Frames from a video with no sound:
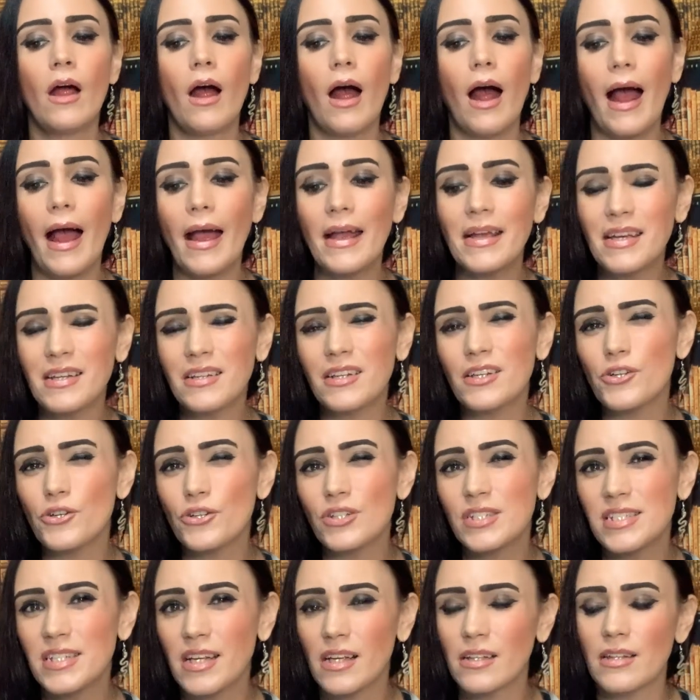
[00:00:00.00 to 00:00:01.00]
I can
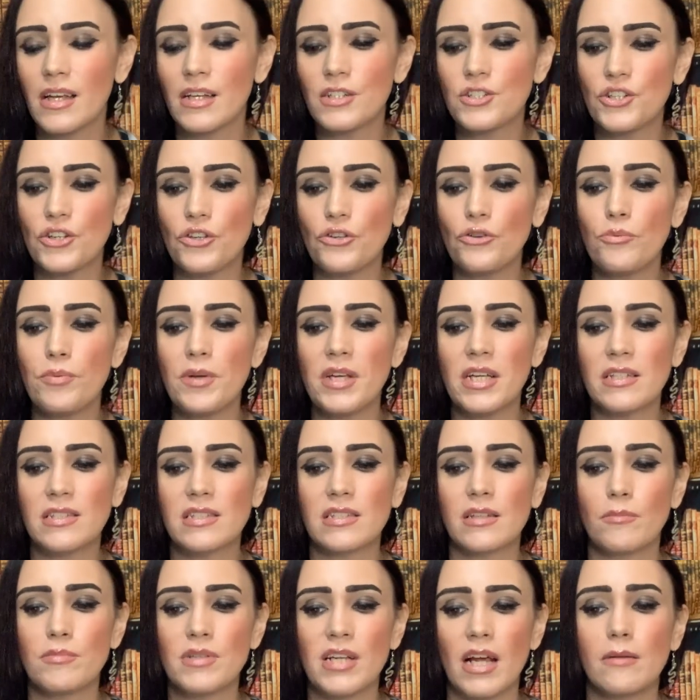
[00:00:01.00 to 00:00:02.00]
understand that too, because
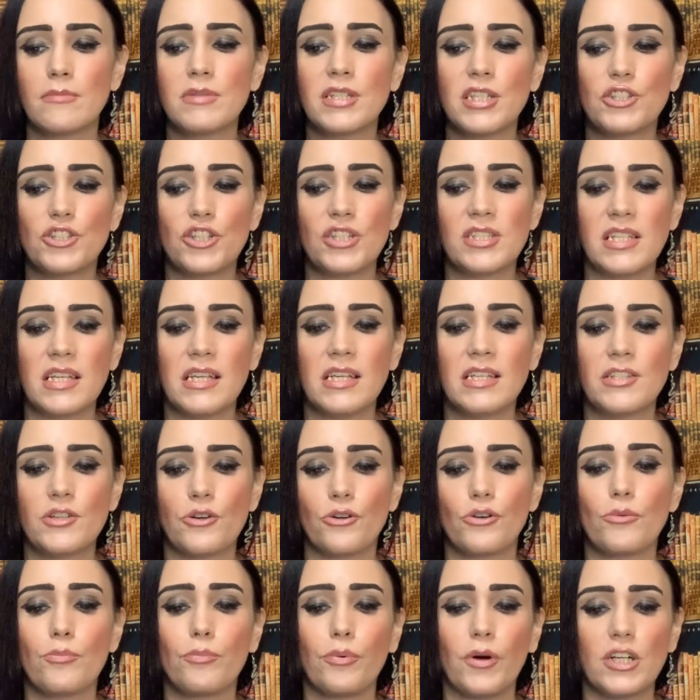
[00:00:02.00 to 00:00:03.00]
sometimes it's just easier
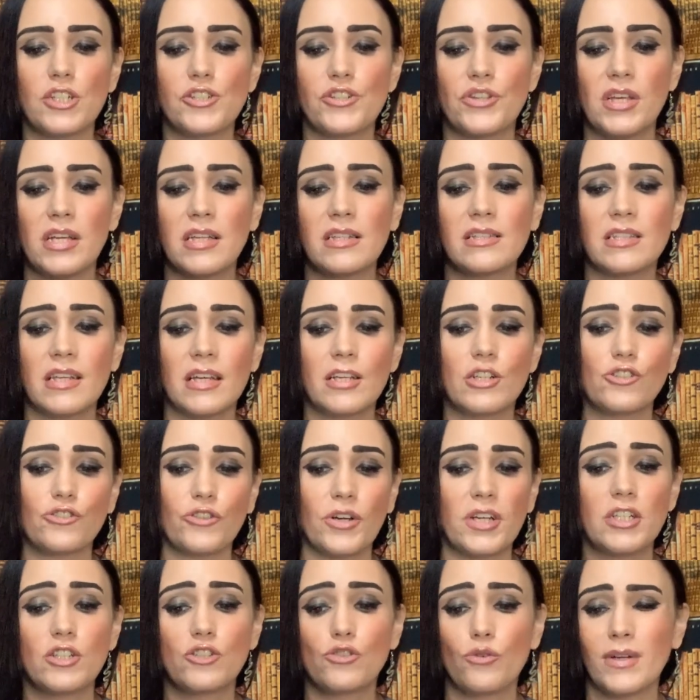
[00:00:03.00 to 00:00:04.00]
to brush things like
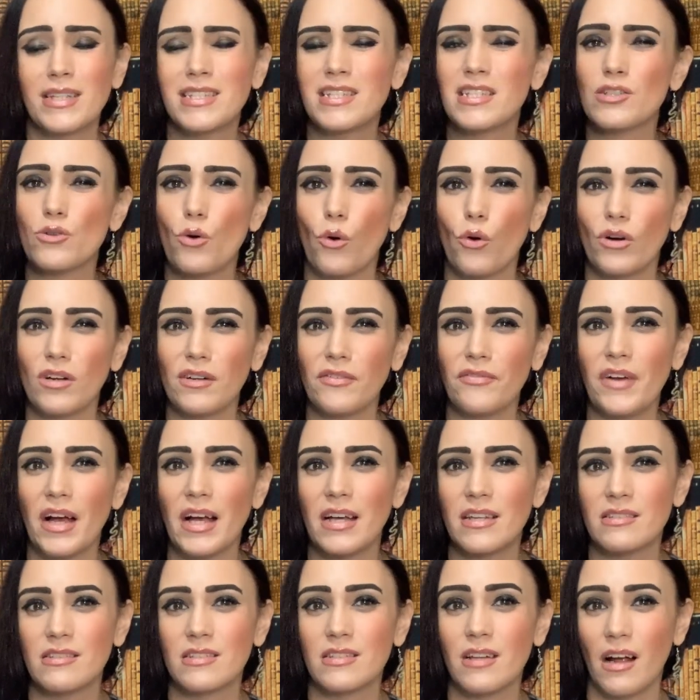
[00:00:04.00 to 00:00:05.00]
strange noises off
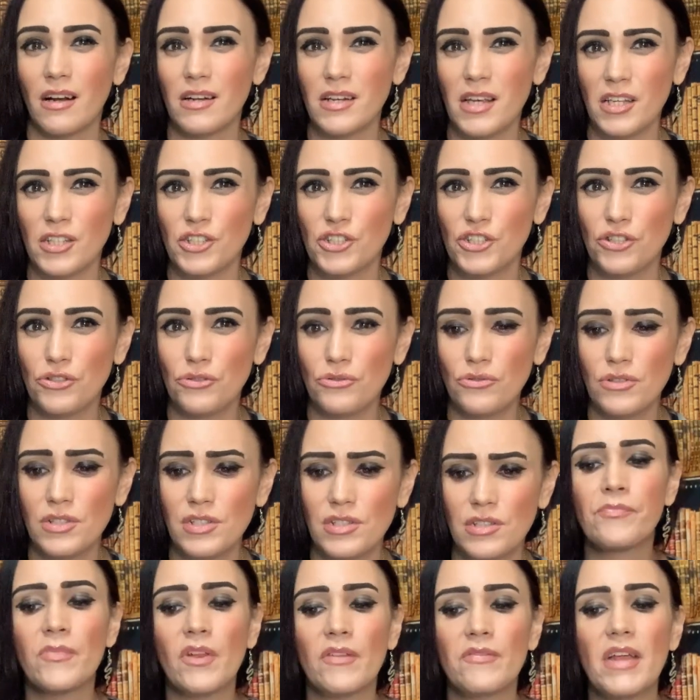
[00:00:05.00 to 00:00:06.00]
as non-issues.
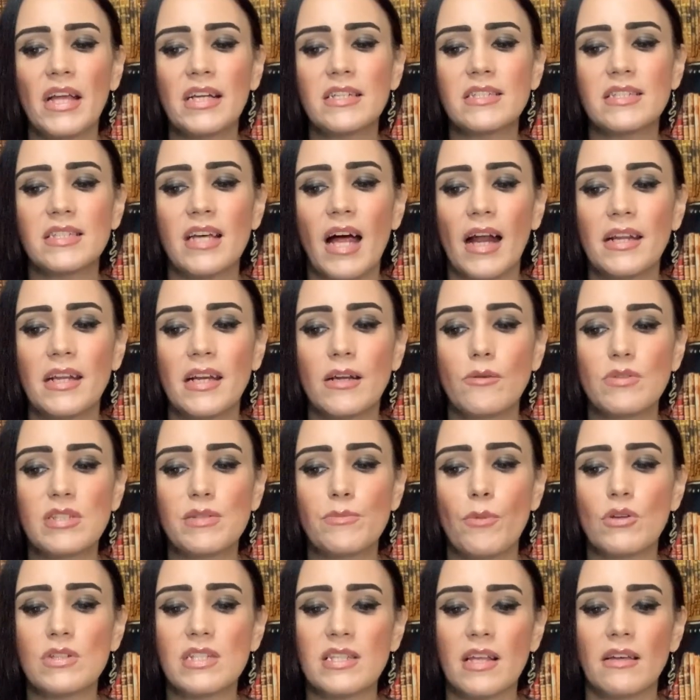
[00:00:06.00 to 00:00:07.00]
They decided it was
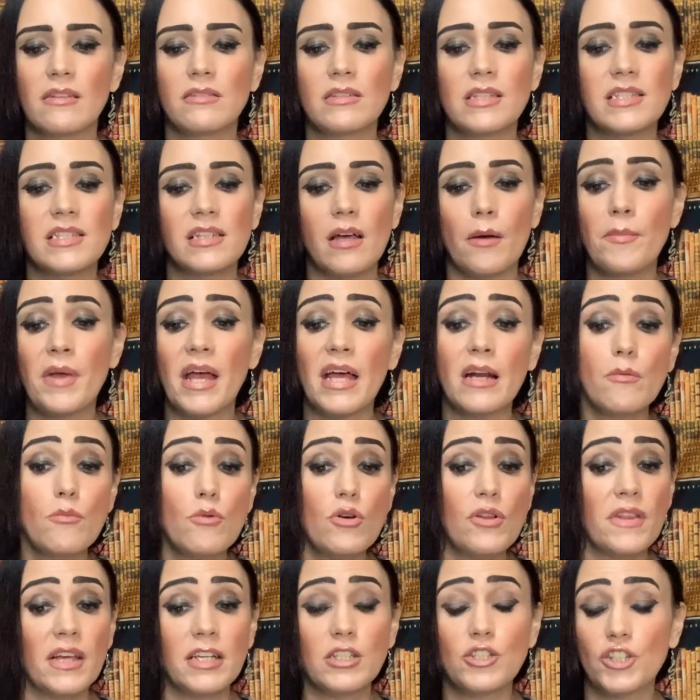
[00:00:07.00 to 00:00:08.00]
most likely some
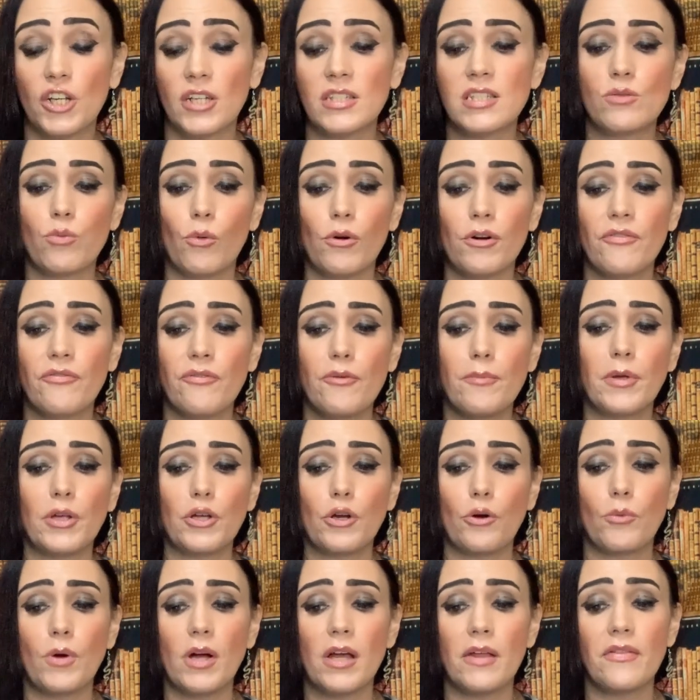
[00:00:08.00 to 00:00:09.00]
animal they just weren't
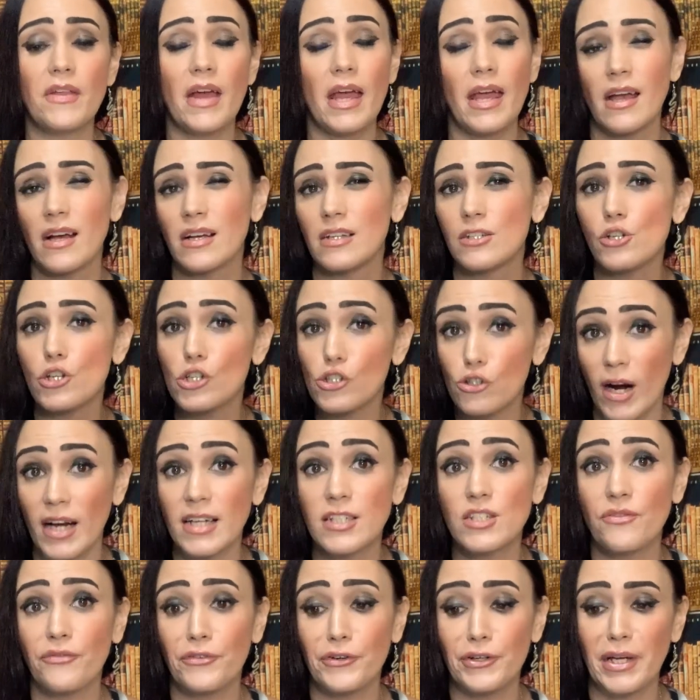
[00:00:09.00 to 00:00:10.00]
familiar with and tried
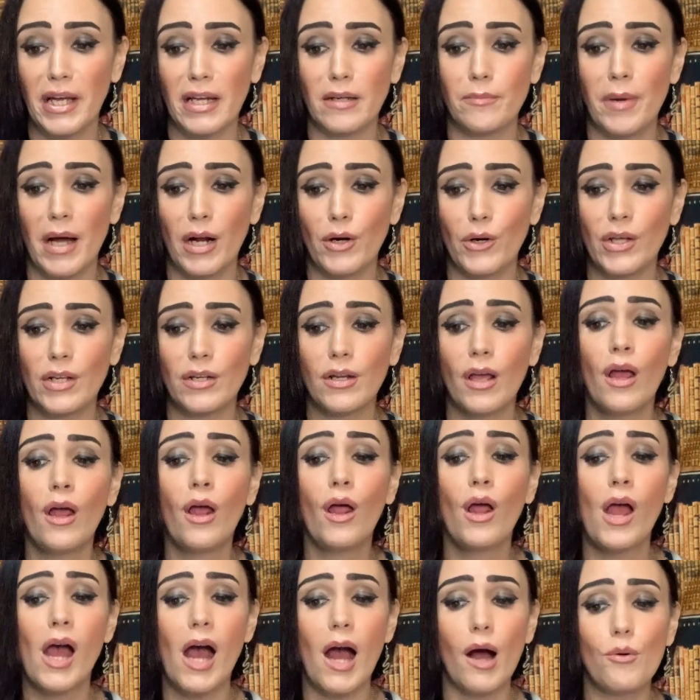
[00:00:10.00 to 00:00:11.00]
to forget about it.
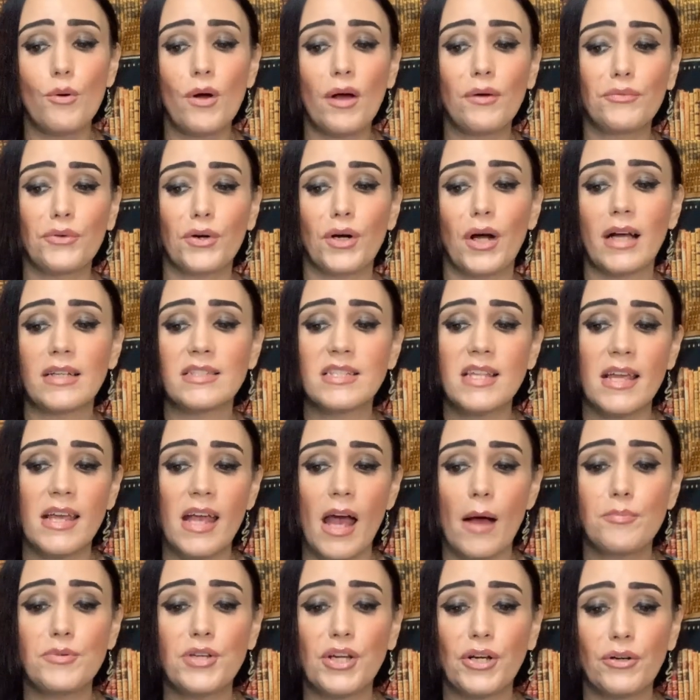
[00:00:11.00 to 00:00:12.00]
However, as they
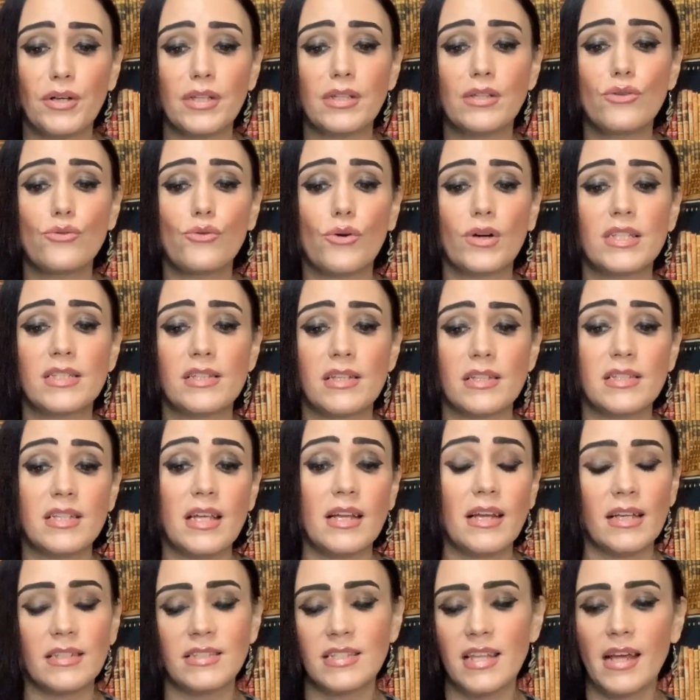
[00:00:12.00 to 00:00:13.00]
kept hearing the noises
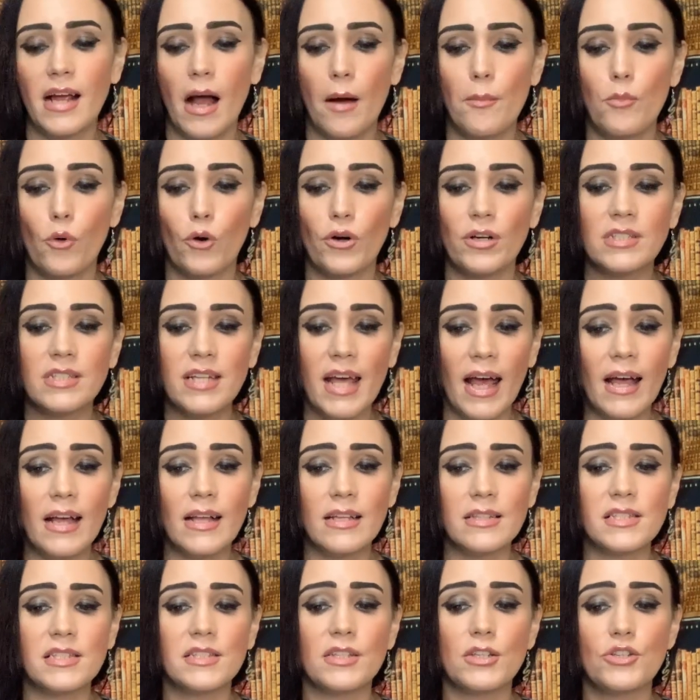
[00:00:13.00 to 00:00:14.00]
and as they got more
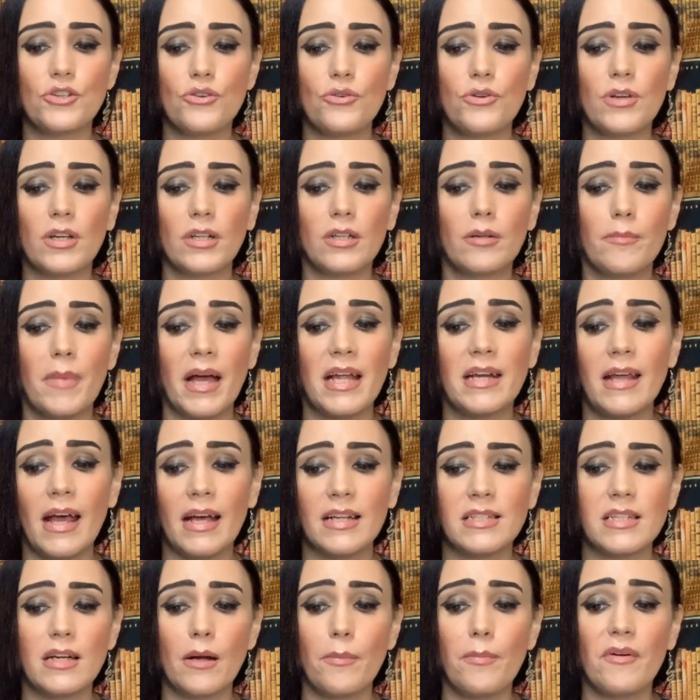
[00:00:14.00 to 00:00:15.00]
intense, the two young men
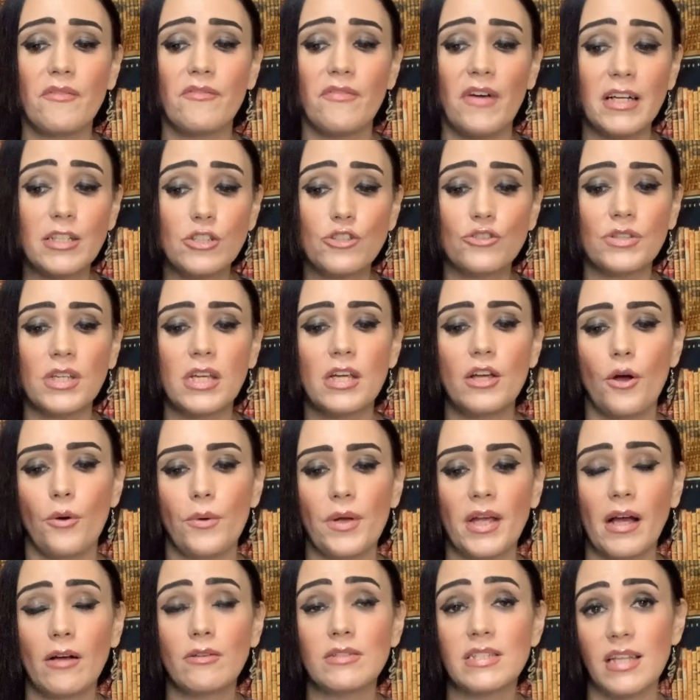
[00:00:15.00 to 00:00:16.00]
ended up eventually
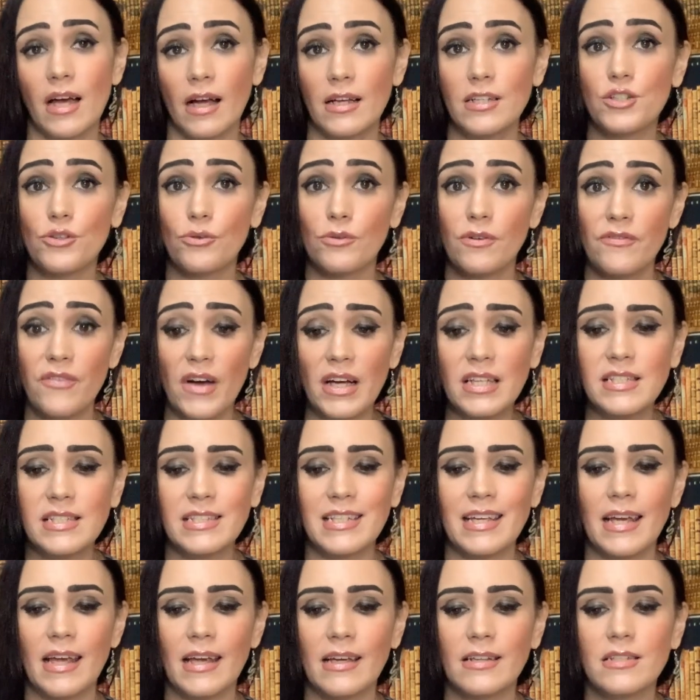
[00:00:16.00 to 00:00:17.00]
going outside to
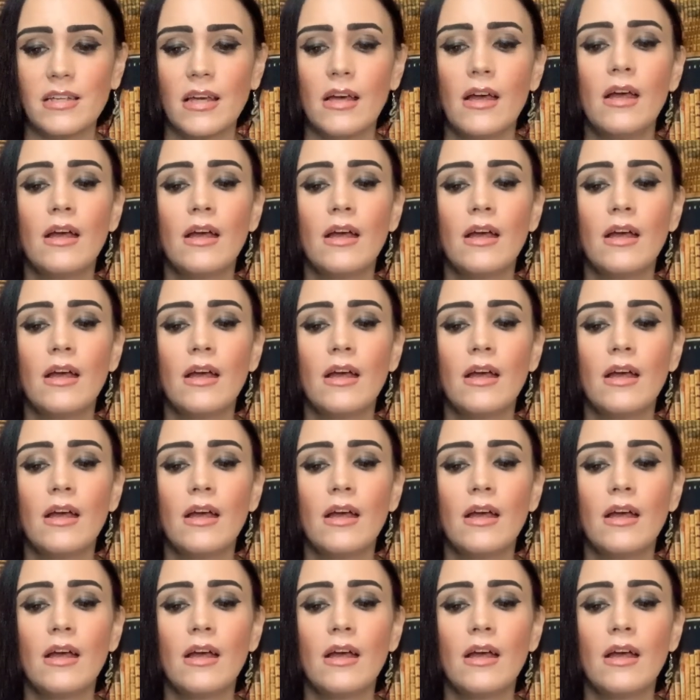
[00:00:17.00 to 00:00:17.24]
investigate.